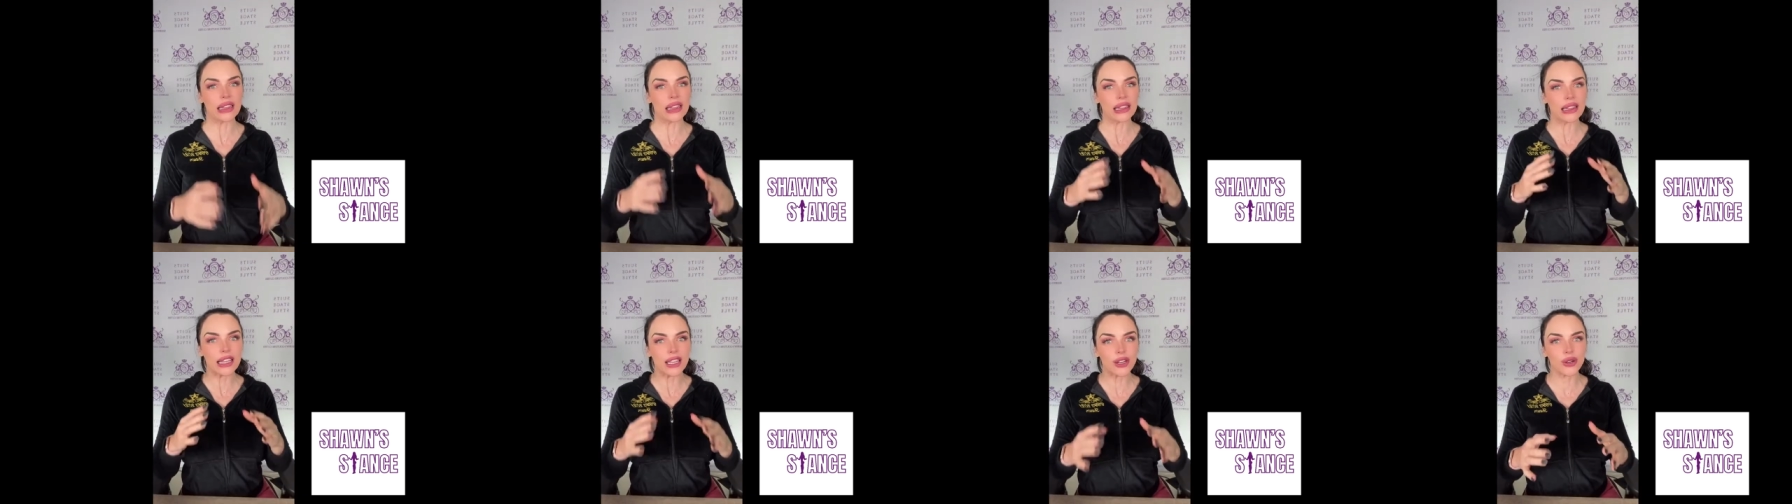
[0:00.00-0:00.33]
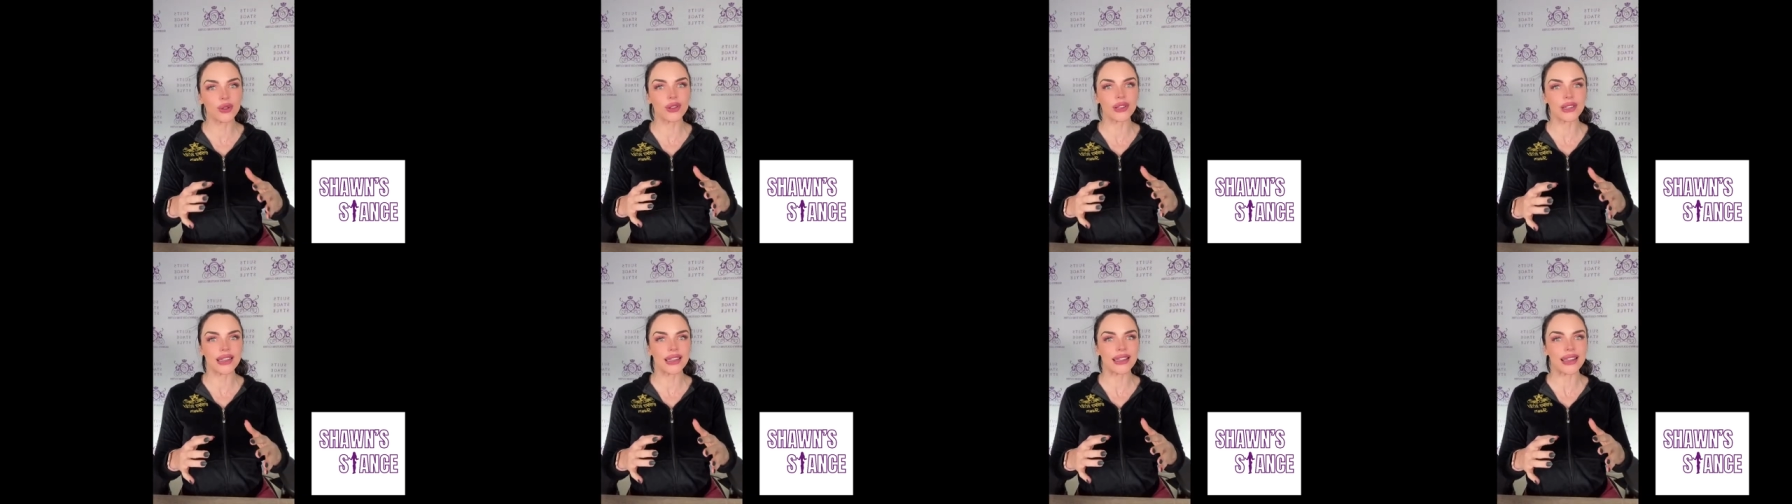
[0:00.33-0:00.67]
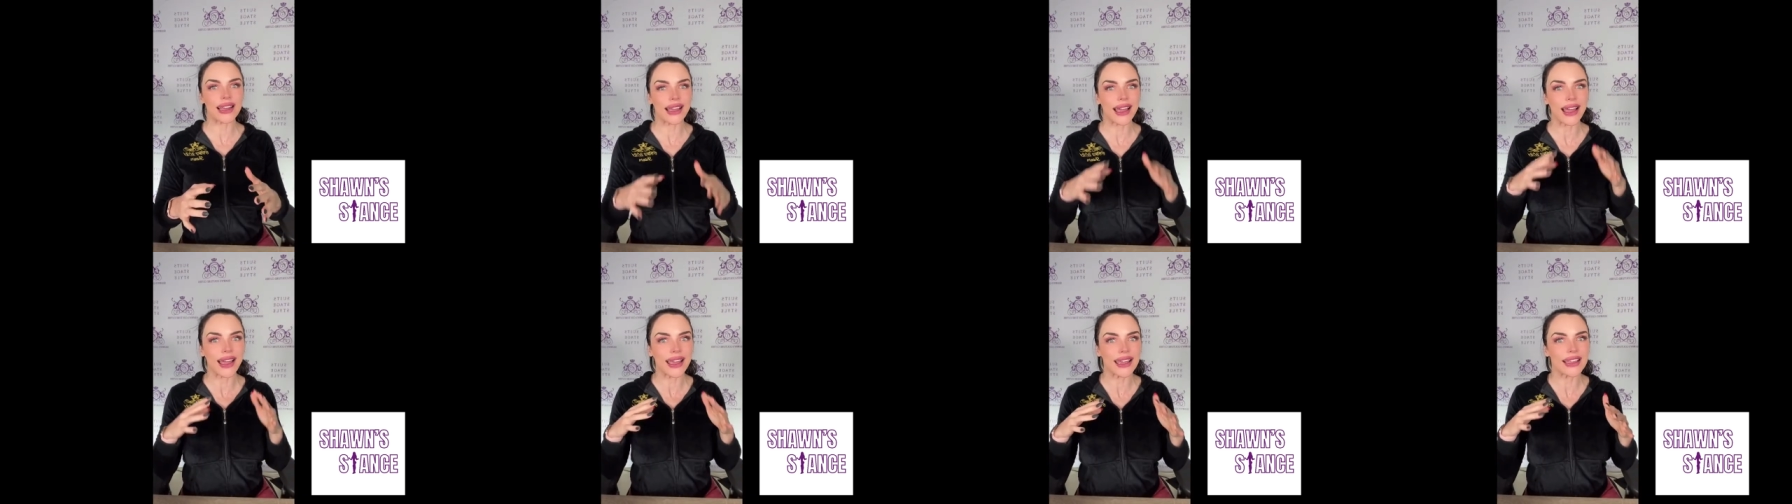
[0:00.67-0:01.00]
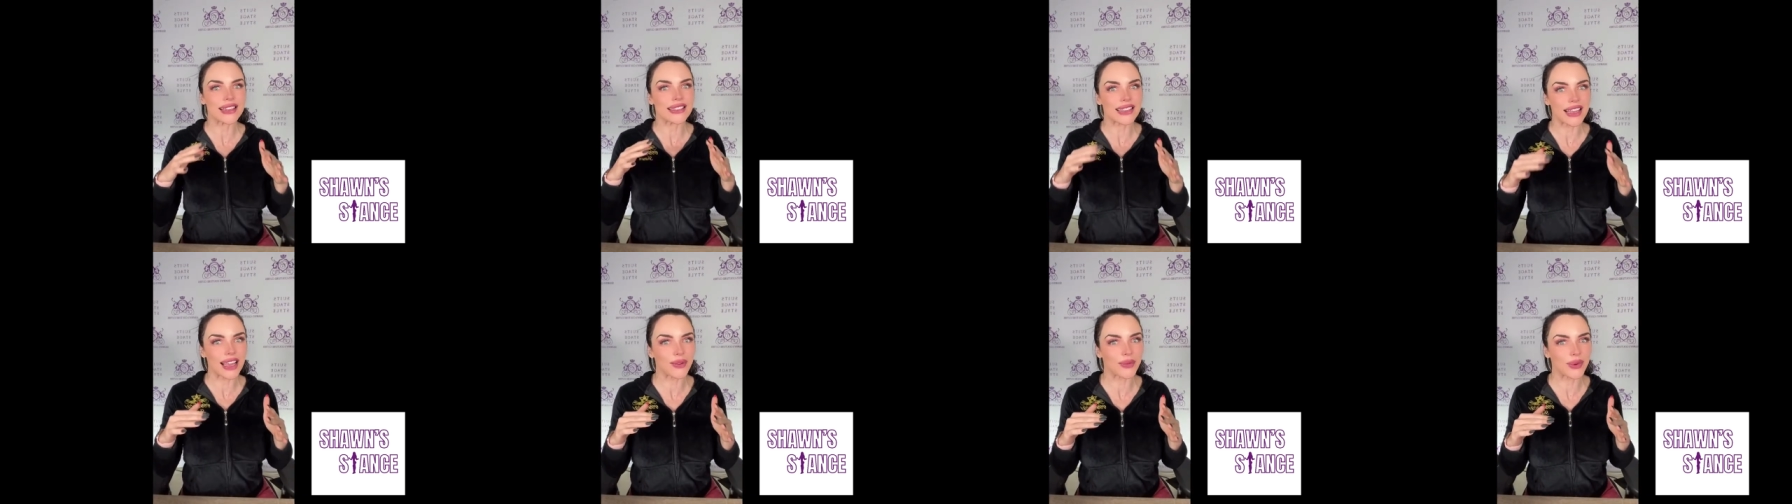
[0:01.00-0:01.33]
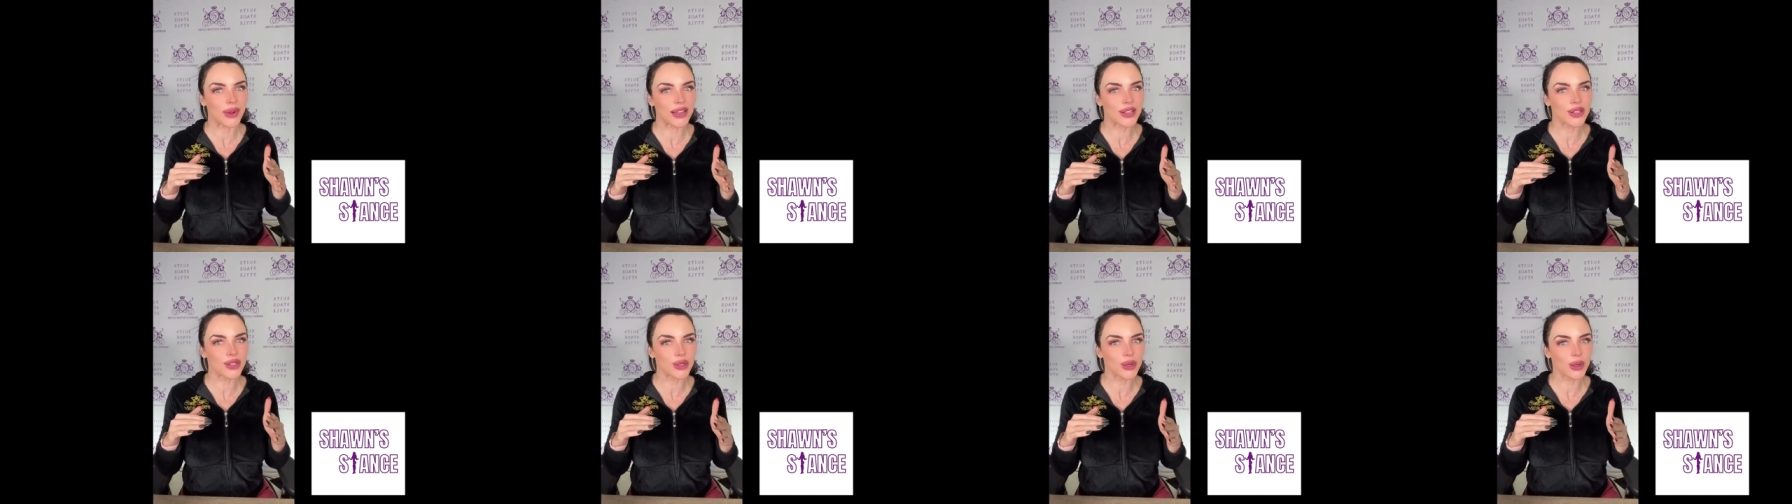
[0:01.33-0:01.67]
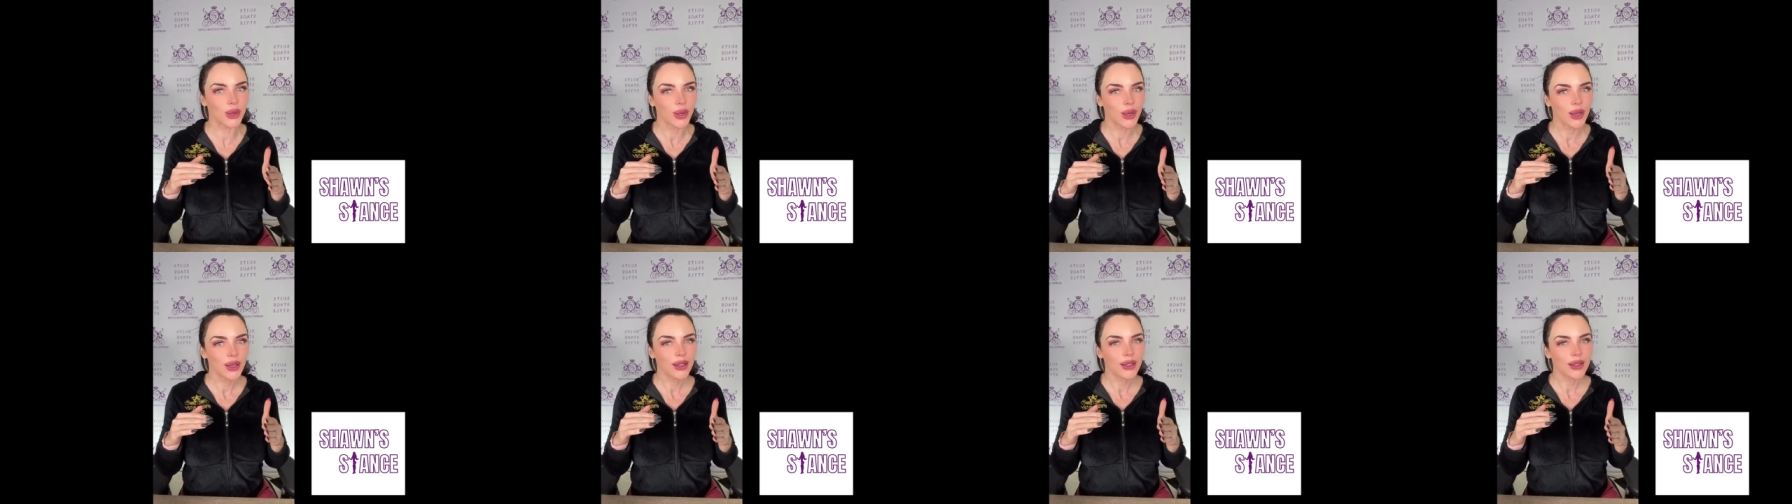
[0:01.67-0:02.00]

Literally, like I get sandwiched.